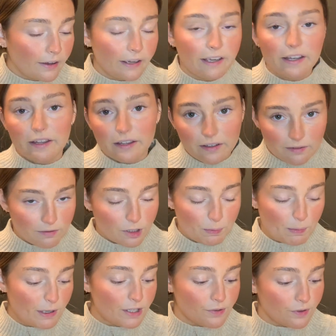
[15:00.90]
It
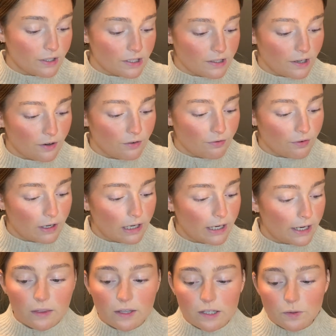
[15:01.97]
speaks for itself really.
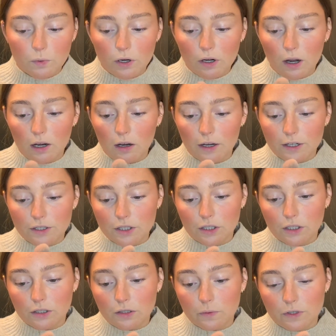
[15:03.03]
This one I like to
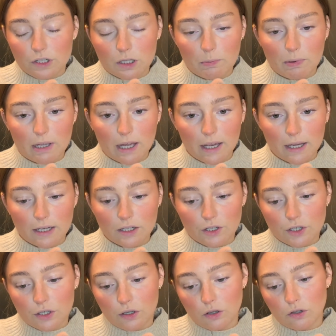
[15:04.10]
use, which is the
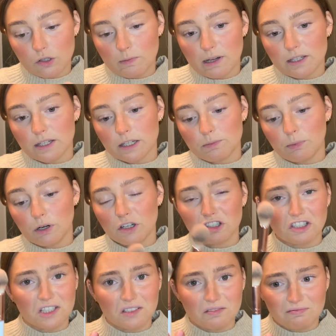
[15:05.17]
BH Cosmetics brush.
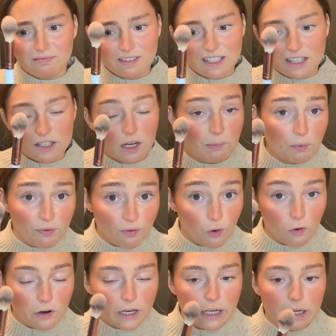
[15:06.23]
It says number 4
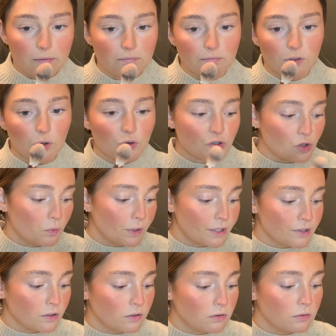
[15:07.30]
on it, not sure what it's
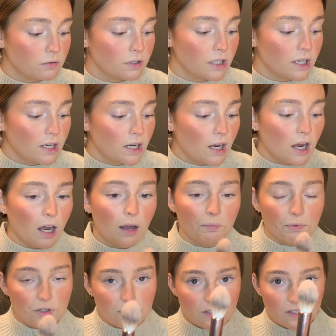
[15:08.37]
called, but
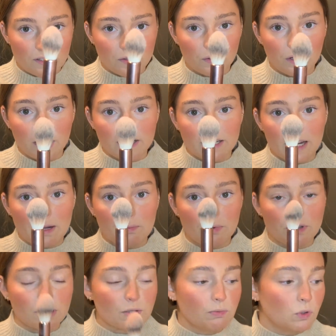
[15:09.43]
just this sort of like tapered
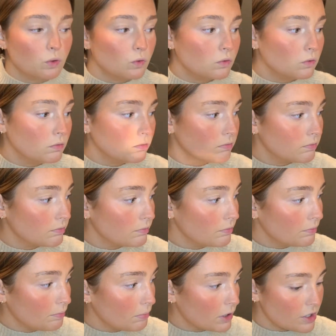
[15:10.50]
small
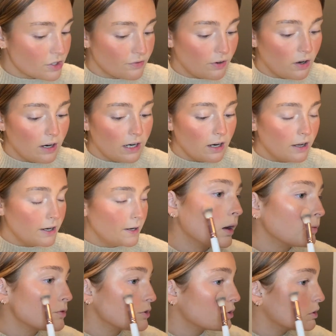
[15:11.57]
brush for highlight. I'm
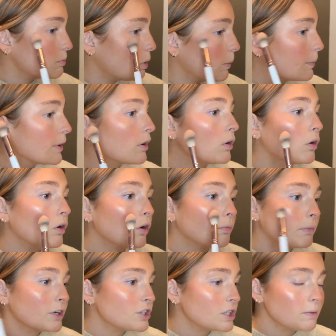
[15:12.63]
just going to pop it on my
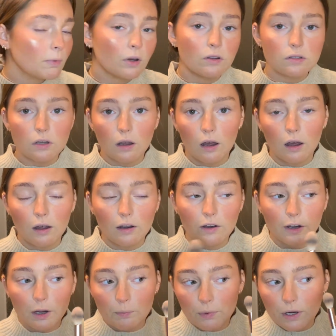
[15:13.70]
cheekbones. Oh, look how
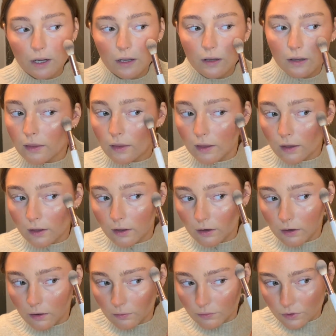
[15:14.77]
pretty.
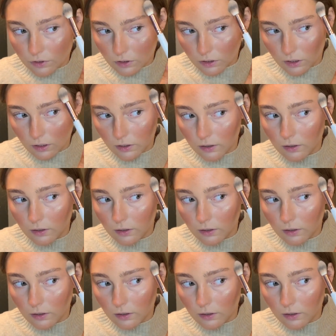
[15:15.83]
I'm just going to